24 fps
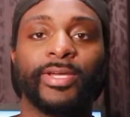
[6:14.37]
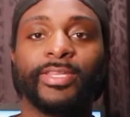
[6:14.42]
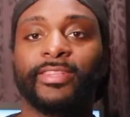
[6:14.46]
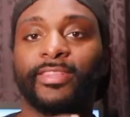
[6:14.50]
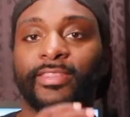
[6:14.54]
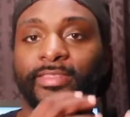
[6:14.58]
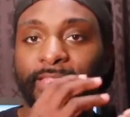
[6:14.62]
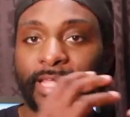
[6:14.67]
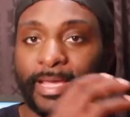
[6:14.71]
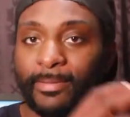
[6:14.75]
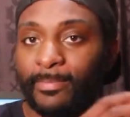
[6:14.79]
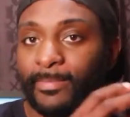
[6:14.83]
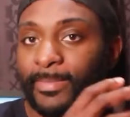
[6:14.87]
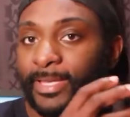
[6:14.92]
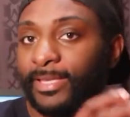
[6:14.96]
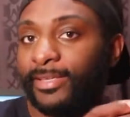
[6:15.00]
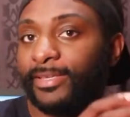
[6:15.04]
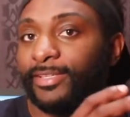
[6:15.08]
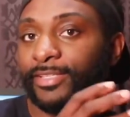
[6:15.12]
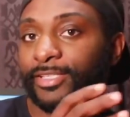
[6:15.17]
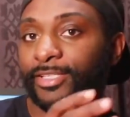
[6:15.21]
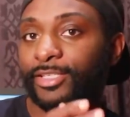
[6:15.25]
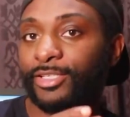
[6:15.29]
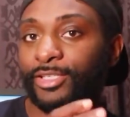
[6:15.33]
when them
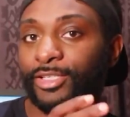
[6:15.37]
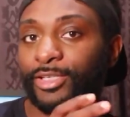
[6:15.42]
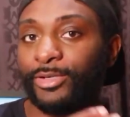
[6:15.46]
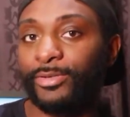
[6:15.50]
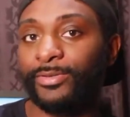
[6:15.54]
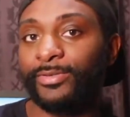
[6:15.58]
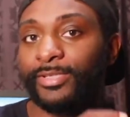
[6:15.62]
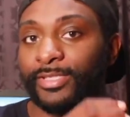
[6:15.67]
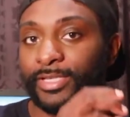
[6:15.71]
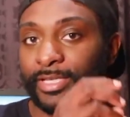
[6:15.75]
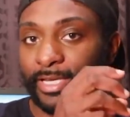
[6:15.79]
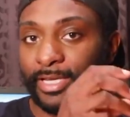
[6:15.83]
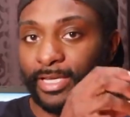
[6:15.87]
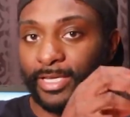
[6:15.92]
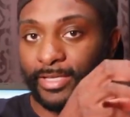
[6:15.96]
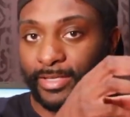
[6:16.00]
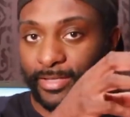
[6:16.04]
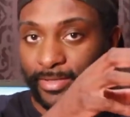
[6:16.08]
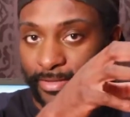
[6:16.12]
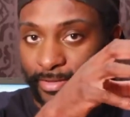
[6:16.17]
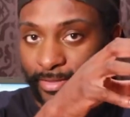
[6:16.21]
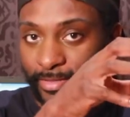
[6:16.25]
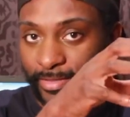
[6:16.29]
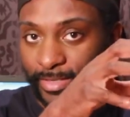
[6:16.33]
is used
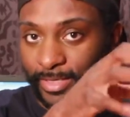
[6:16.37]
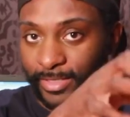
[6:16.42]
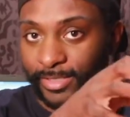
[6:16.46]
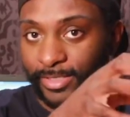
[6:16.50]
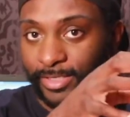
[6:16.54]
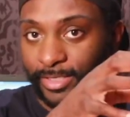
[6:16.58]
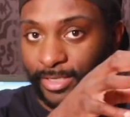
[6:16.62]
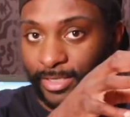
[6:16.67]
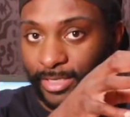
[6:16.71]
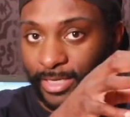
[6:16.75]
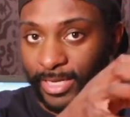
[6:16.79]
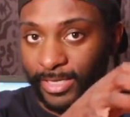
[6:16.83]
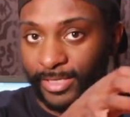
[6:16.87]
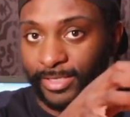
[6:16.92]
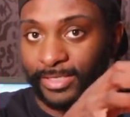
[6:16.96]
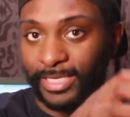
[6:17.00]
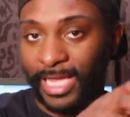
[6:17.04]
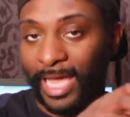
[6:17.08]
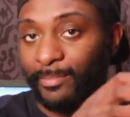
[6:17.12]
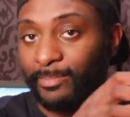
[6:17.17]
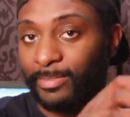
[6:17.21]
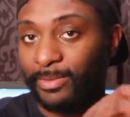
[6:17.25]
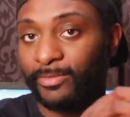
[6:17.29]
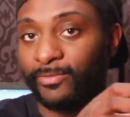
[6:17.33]
in this
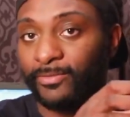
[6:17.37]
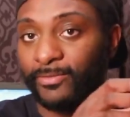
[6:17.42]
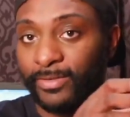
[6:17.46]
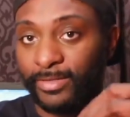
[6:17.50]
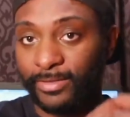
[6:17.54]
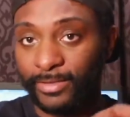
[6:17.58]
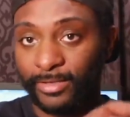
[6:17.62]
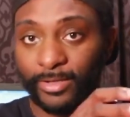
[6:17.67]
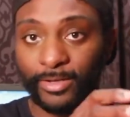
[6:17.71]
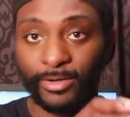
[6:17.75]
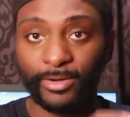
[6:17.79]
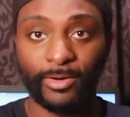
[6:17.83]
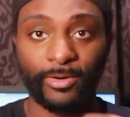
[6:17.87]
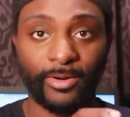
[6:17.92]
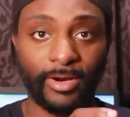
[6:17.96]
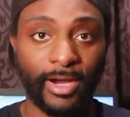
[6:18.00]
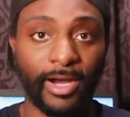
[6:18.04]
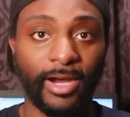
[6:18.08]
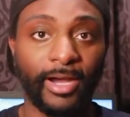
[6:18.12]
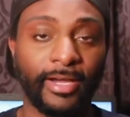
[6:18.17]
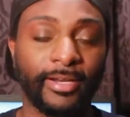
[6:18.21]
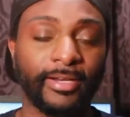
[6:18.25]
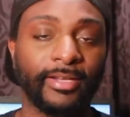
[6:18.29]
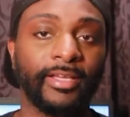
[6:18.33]
example in the
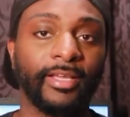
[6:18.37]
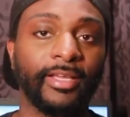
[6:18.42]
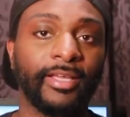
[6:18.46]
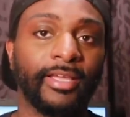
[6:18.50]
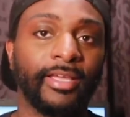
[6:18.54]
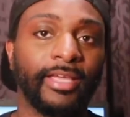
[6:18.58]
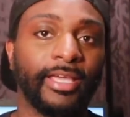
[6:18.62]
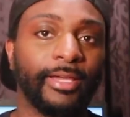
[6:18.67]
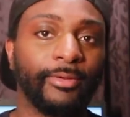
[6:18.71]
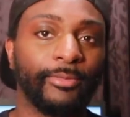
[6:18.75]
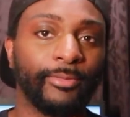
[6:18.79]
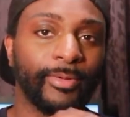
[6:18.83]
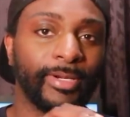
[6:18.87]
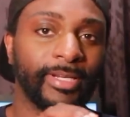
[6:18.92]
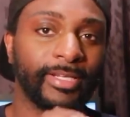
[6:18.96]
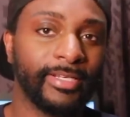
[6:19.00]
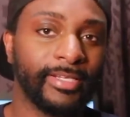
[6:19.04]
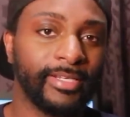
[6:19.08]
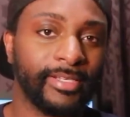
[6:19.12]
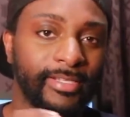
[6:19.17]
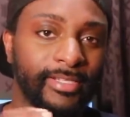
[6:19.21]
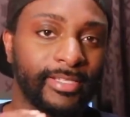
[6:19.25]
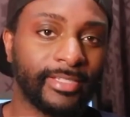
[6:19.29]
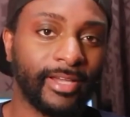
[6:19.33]
Quran, it
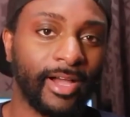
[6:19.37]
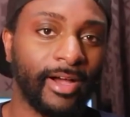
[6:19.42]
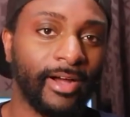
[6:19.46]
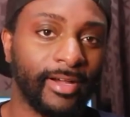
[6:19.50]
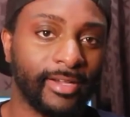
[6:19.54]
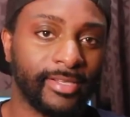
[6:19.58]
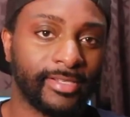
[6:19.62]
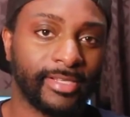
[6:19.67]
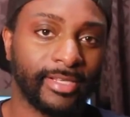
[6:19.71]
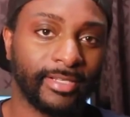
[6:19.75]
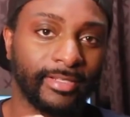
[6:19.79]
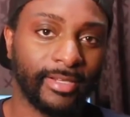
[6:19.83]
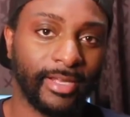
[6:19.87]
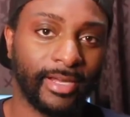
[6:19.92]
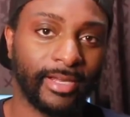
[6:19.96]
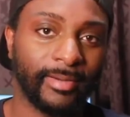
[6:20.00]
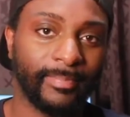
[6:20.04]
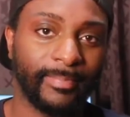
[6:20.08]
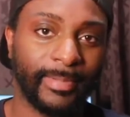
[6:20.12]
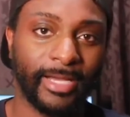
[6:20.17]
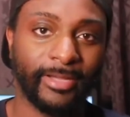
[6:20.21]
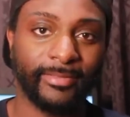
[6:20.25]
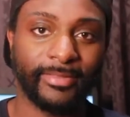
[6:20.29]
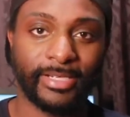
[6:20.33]
really talks a lot
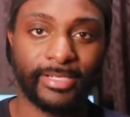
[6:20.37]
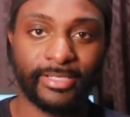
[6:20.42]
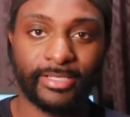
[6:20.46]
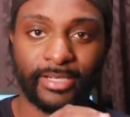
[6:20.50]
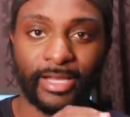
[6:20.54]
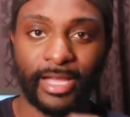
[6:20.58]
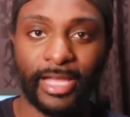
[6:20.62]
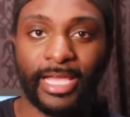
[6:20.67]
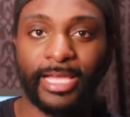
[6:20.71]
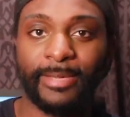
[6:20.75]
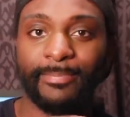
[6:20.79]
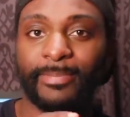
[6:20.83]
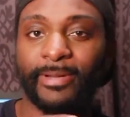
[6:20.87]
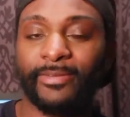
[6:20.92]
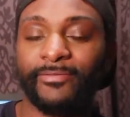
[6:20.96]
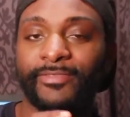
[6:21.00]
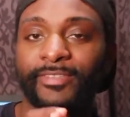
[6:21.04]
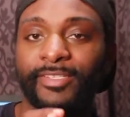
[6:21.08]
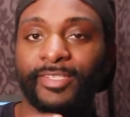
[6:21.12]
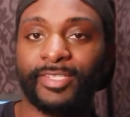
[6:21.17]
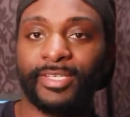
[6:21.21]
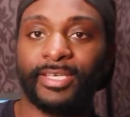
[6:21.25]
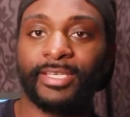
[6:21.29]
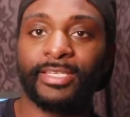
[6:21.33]
about the type of
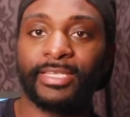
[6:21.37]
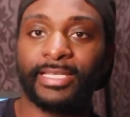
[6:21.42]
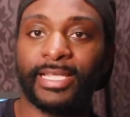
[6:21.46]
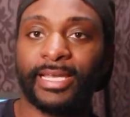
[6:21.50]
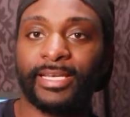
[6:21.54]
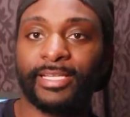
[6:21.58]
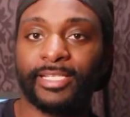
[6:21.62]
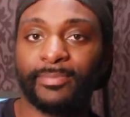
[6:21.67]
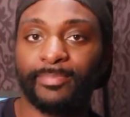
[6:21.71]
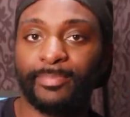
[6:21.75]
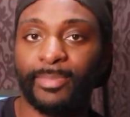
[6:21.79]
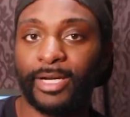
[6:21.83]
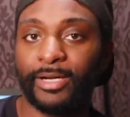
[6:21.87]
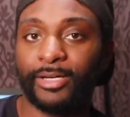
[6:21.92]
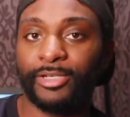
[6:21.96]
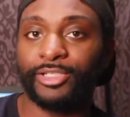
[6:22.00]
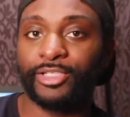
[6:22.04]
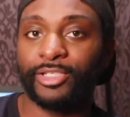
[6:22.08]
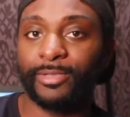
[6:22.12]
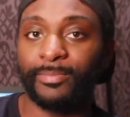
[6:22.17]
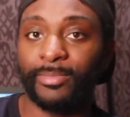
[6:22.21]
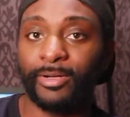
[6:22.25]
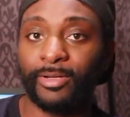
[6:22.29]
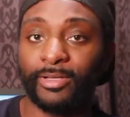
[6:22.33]
sin that is
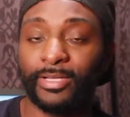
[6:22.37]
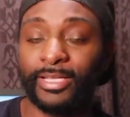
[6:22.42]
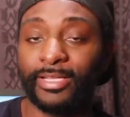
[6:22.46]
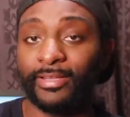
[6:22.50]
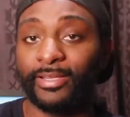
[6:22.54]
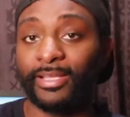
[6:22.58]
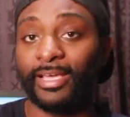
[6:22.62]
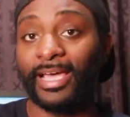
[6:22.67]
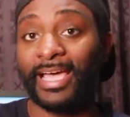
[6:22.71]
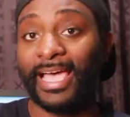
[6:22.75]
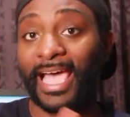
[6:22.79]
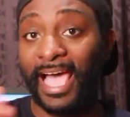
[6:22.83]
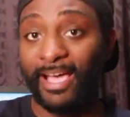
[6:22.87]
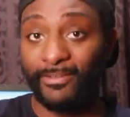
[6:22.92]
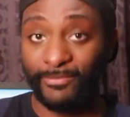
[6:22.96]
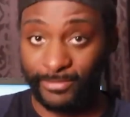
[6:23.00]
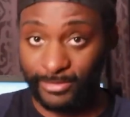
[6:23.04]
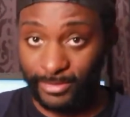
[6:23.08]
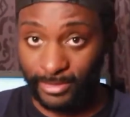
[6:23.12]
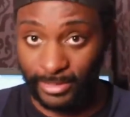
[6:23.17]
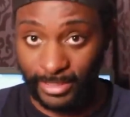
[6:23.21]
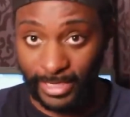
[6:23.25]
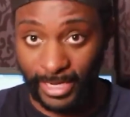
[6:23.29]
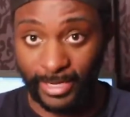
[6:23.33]
punishable in the
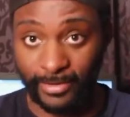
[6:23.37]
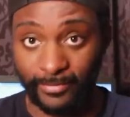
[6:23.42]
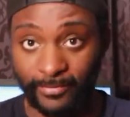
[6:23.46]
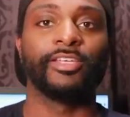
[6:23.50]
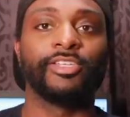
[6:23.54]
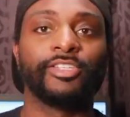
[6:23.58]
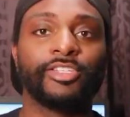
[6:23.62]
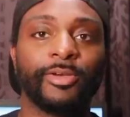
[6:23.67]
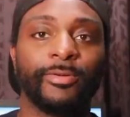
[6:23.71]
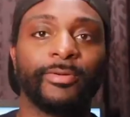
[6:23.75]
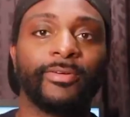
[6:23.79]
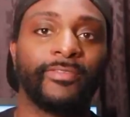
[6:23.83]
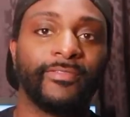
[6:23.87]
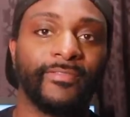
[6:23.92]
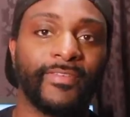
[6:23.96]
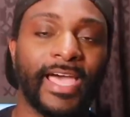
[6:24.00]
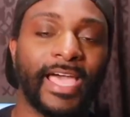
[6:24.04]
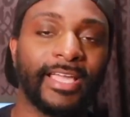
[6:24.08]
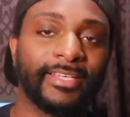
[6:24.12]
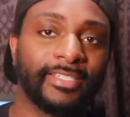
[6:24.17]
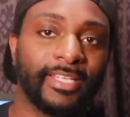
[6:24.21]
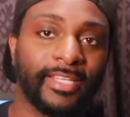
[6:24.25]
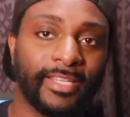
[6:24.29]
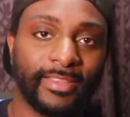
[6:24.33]
afterlife. So in
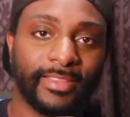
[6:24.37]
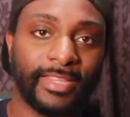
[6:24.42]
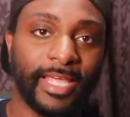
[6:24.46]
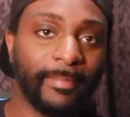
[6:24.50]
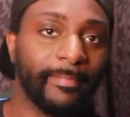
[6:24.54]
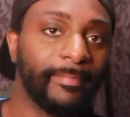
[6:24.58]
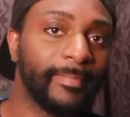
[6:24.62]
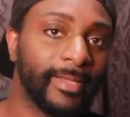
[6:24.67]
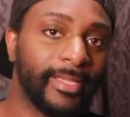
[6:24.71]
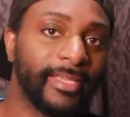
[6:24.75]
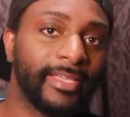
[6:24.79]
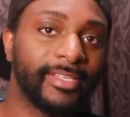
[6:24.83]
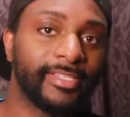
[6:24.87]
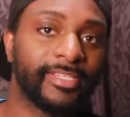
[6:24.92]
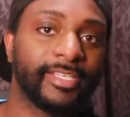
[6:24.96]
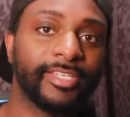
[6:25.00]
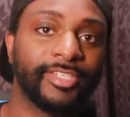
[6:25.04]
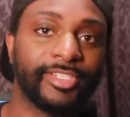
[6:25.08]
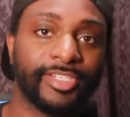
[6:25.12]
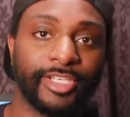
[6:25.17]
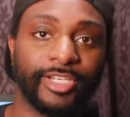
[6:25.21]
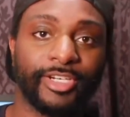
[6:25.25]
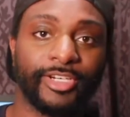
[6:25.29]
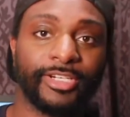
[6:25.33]
fact, Themba is
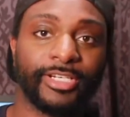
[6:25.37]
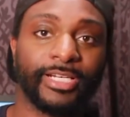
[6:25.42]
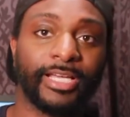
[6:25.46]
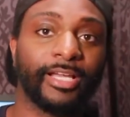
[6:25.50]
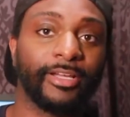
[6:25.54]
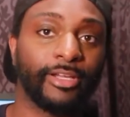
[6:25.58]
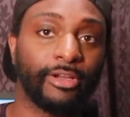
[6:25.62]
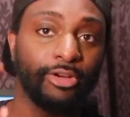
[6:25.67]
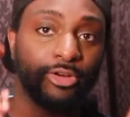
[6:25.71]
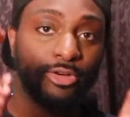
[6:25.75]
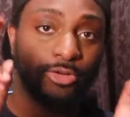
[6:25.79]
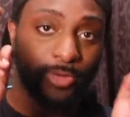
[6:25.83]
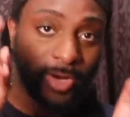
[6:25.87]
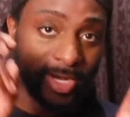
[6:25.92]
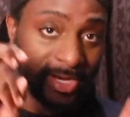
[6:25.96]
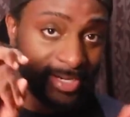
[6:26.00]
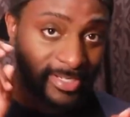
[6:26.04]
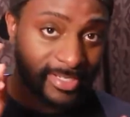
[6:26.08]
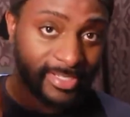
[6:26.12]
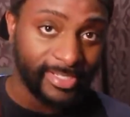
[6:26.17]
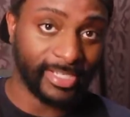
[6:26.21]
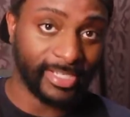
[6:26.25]
considered a great